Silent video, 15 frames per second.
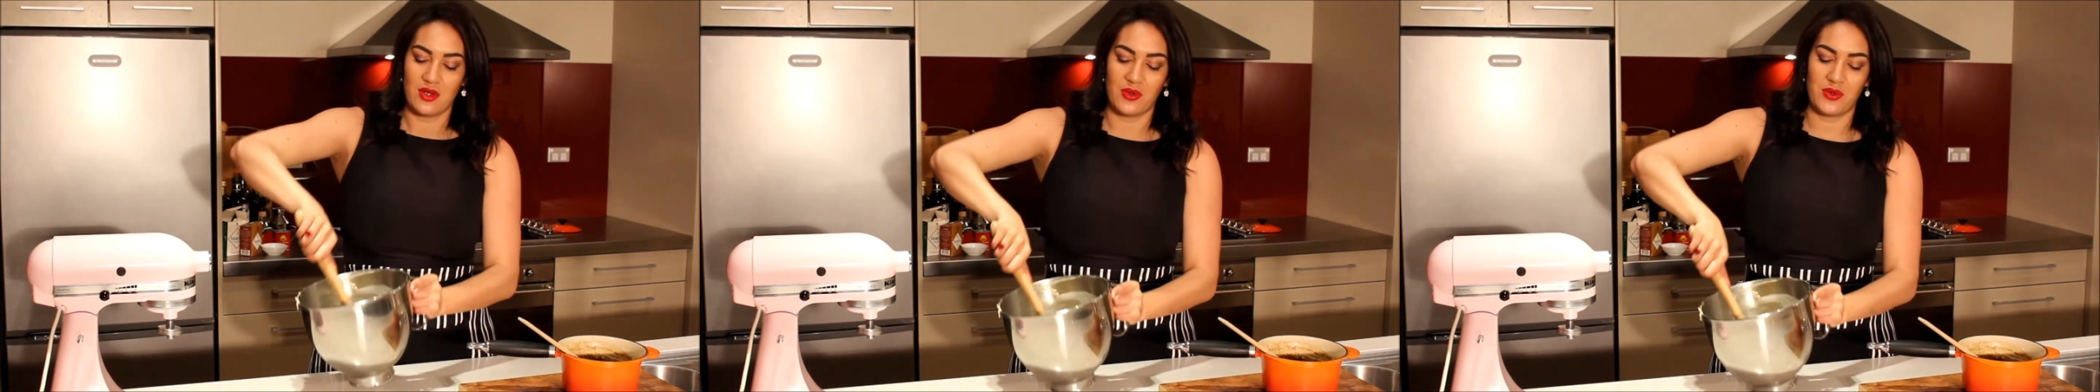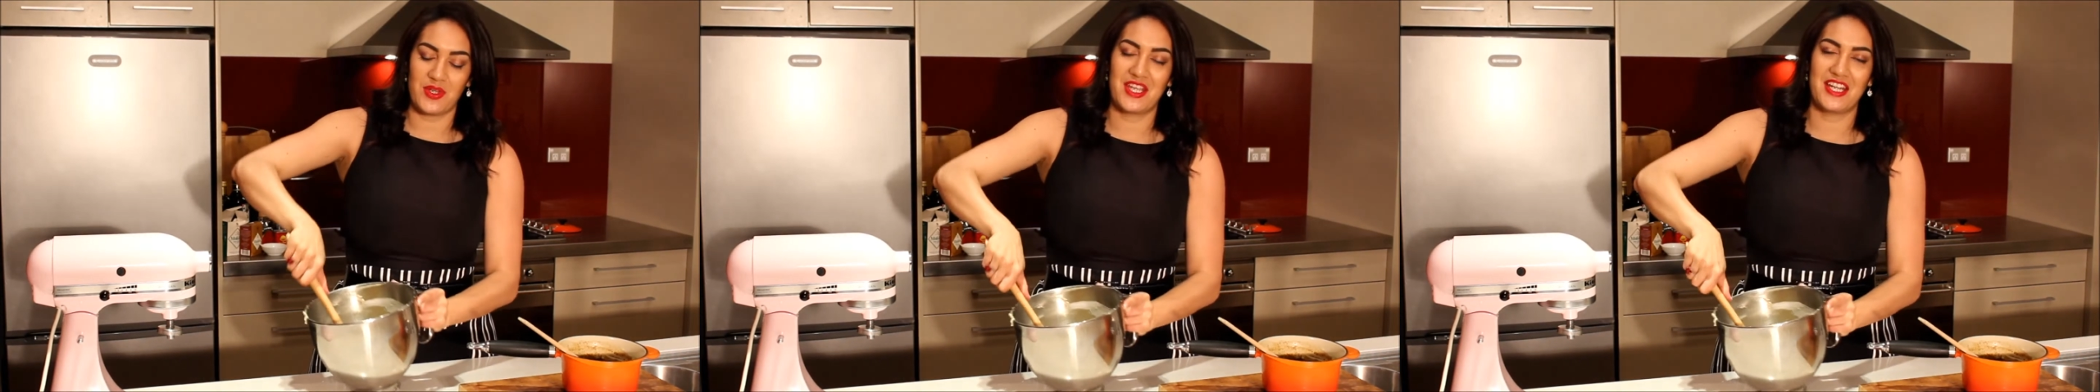
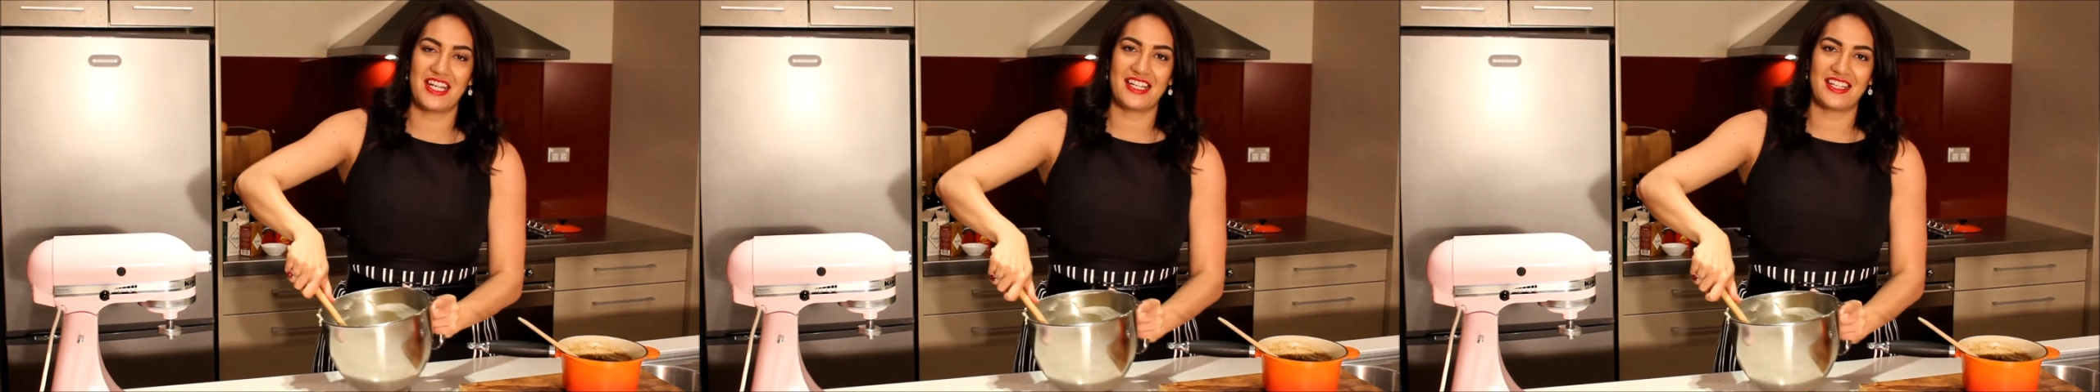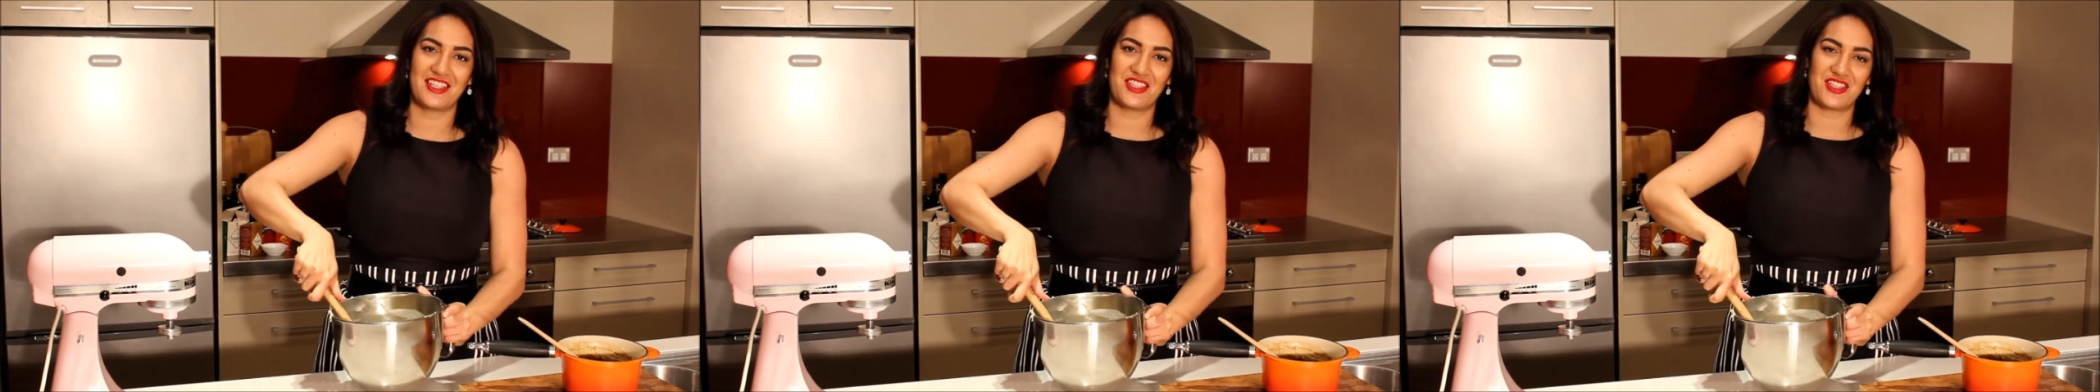all you
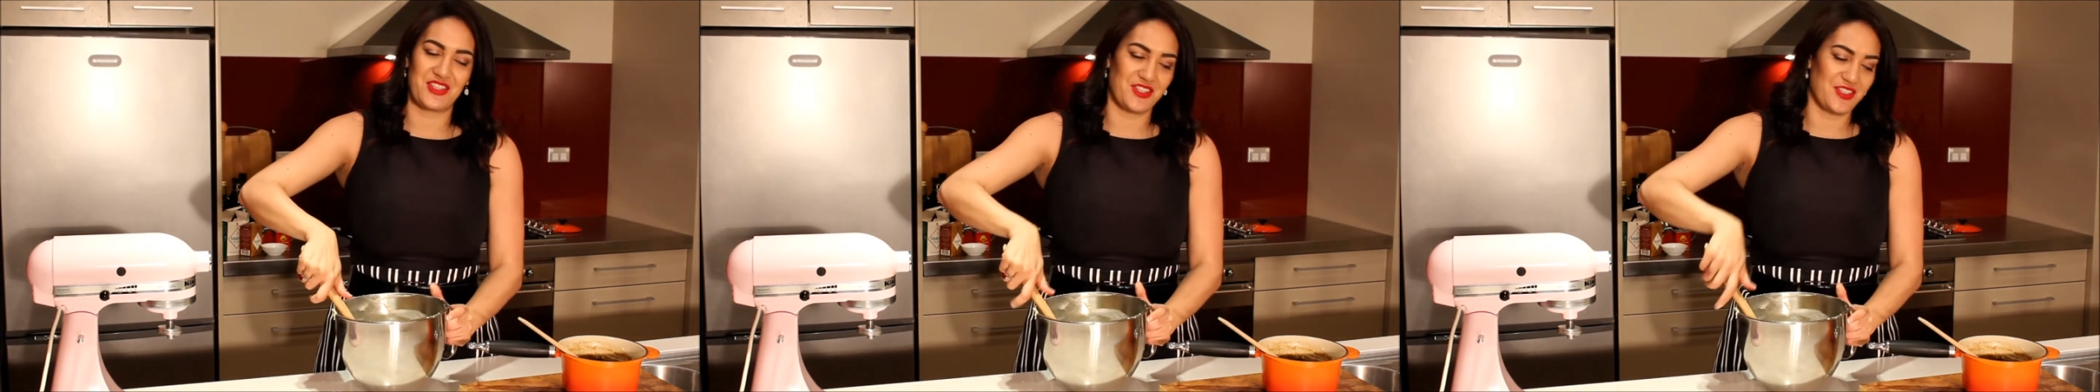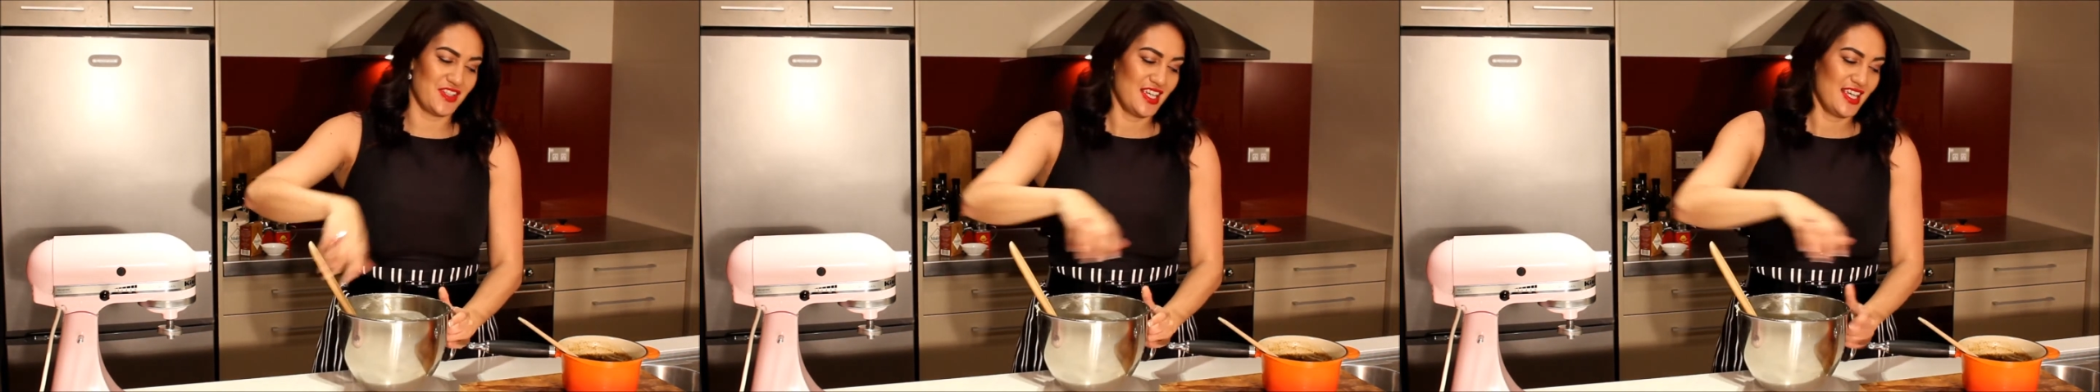need to
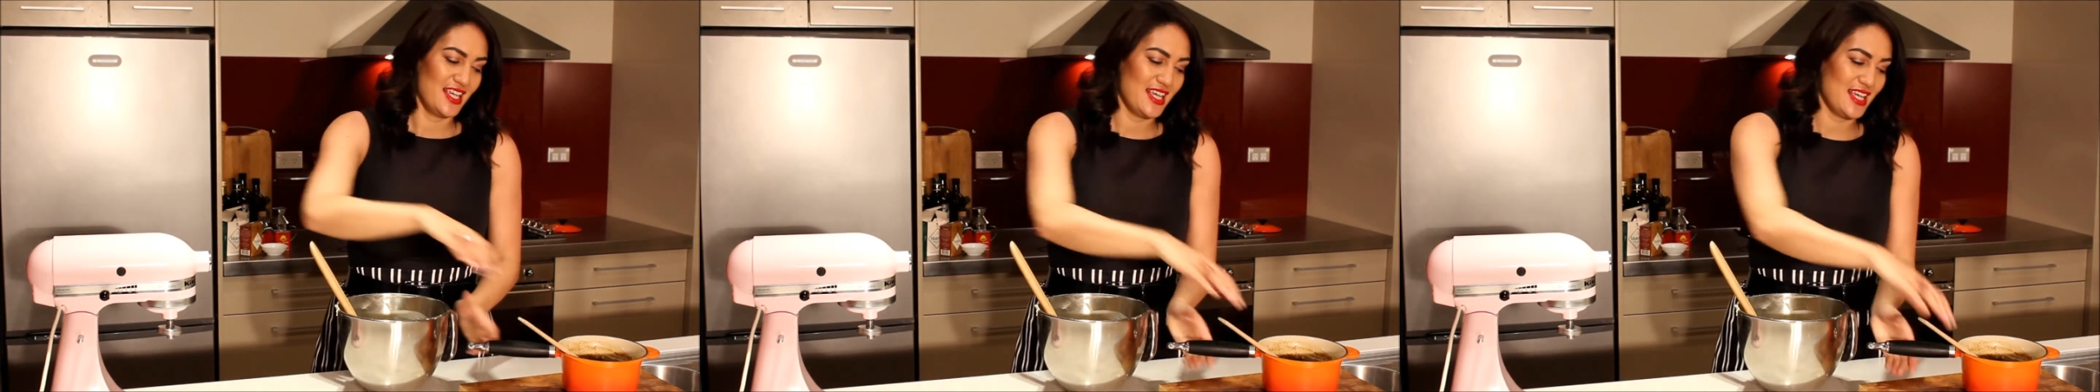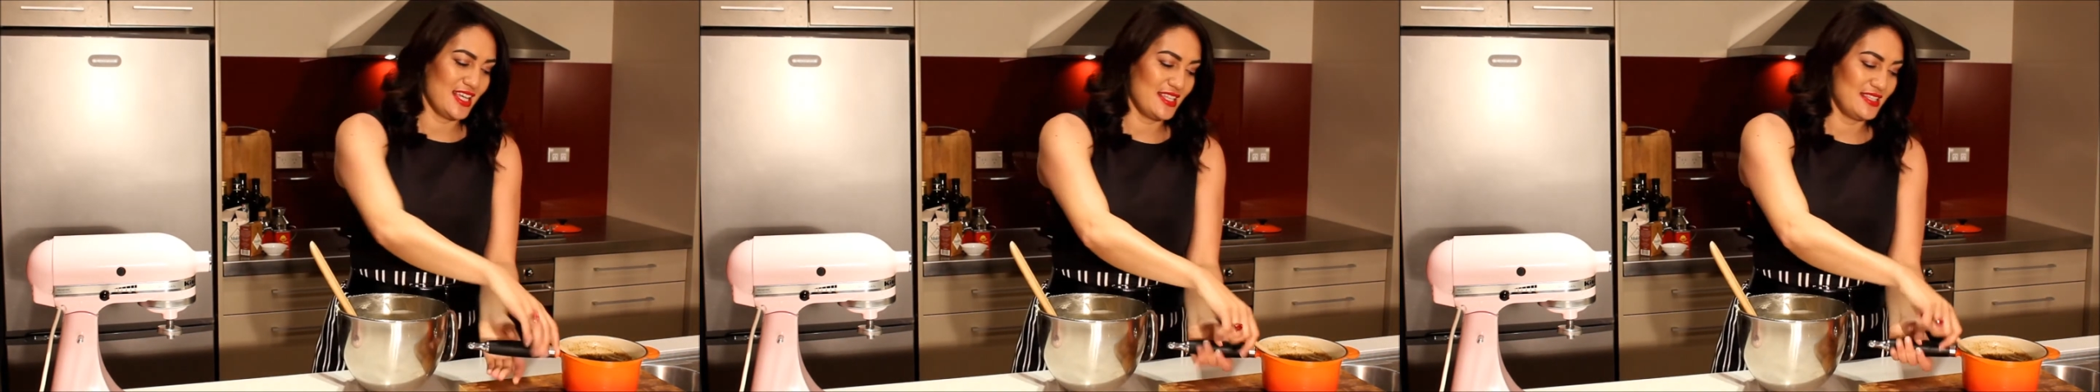do
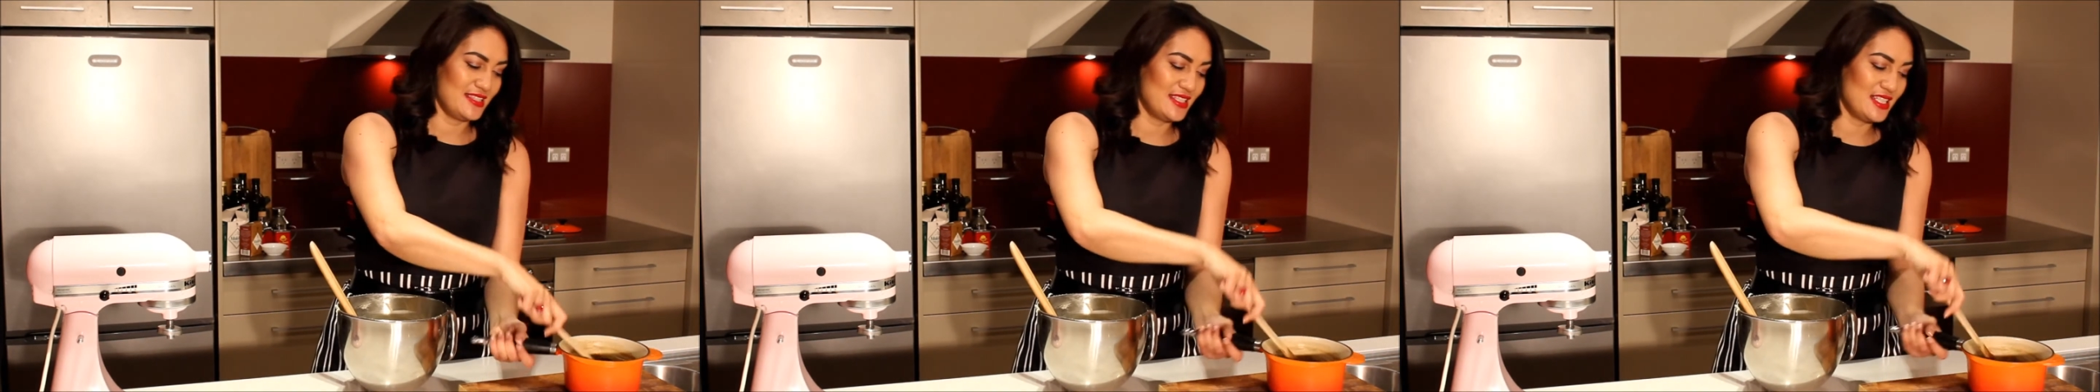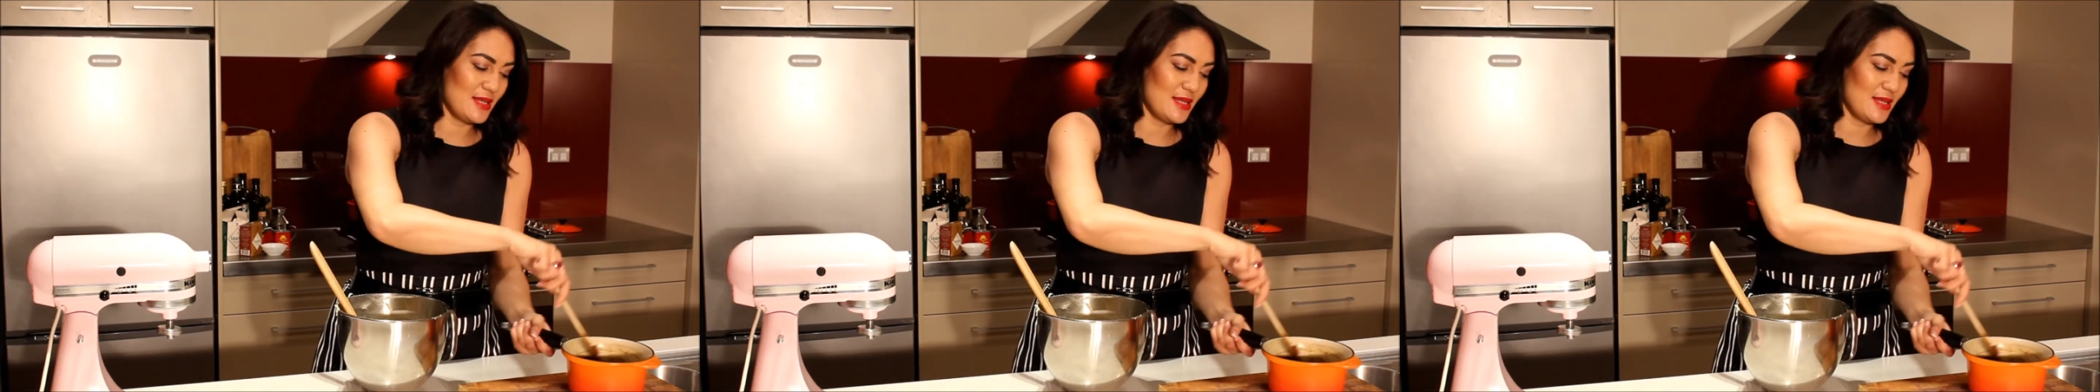is